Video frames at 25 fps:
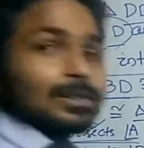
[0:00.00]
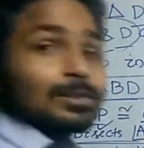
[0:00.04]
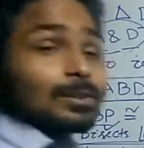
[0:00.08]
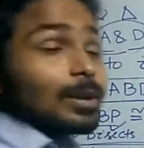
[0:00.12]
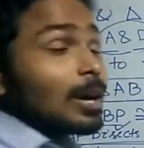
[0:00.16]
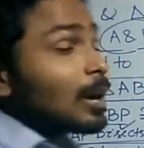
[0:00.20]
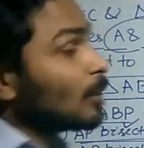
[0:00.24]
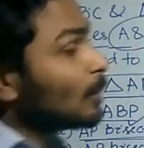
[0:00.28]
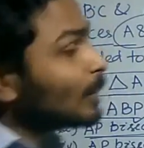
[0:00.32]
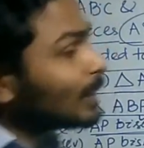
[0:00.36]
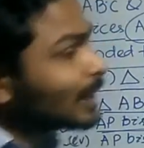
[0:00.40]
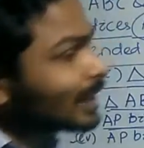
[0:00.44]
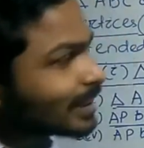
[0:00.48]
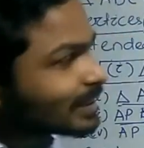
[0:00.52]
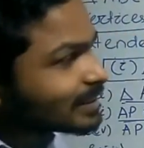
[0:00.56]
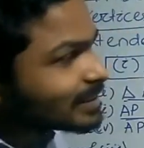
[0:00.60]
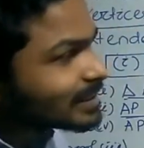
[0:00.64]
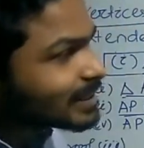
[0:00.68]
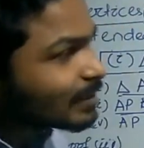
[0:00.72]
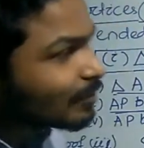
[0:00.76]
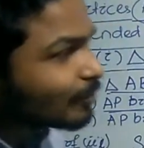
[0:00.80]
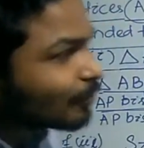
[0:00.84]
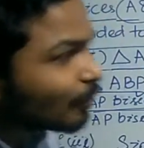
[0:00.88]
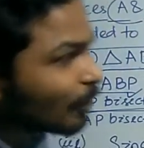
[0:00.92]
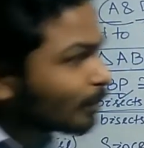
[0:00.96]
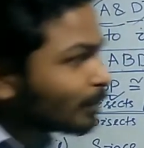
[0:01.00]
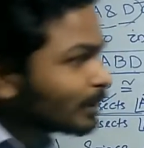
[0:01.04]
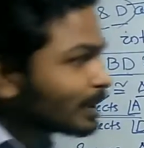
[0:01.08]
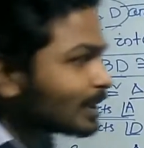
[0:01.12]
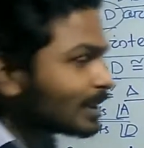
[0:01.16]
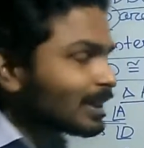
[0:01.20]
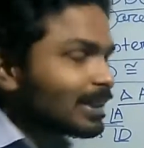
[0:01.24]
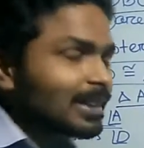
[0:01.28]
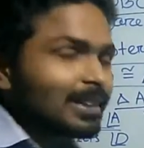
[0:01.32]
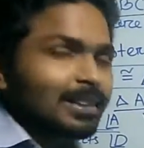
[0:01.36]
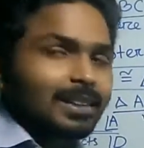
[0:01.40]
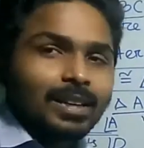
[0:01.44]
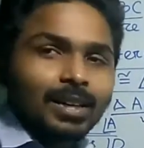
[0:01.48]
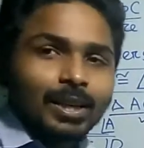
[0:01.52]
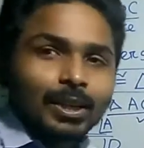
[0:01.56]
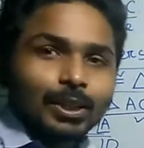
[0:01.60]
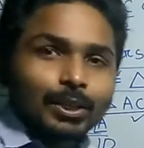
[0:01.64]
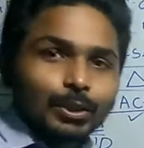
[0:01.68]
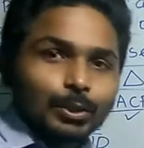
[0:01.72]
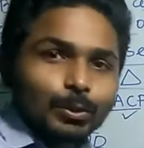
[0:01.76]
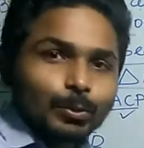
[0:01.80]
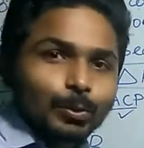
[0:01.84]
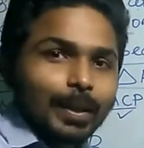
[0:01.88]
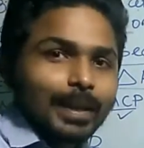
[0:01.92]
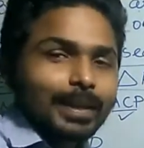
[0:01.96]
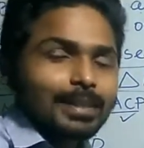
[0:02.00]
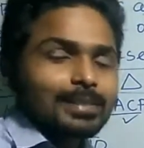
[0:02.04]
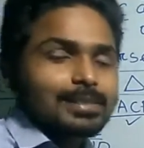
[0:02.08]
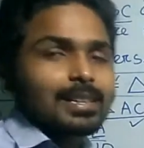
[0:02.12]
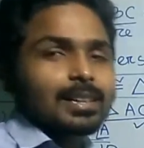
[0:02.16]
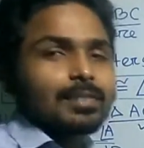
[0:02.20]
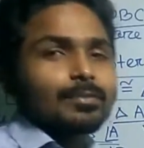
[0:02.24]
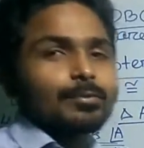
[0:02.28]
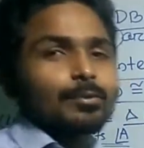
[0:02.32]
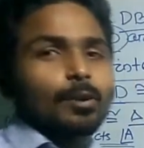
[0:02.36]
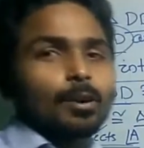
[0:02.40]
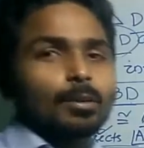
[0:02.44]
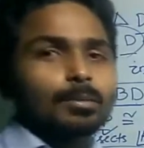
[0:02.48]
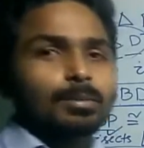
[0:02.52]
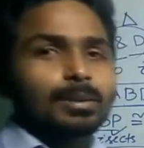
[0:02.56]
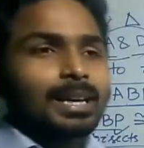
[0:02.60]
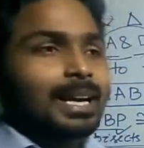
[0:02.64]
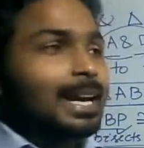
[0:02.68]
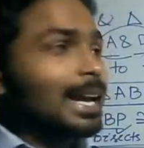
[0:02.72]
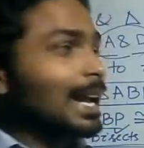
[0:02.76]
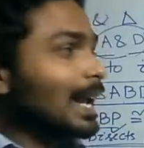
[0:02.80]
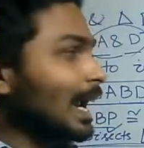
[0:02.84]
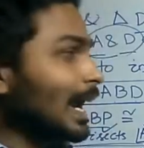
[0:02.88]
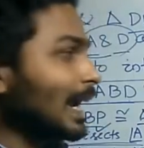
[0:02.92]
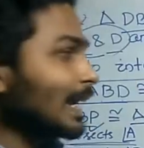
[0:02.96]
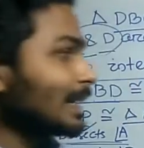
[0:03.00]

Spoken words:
So how many angles are formed here? Two angles are formed,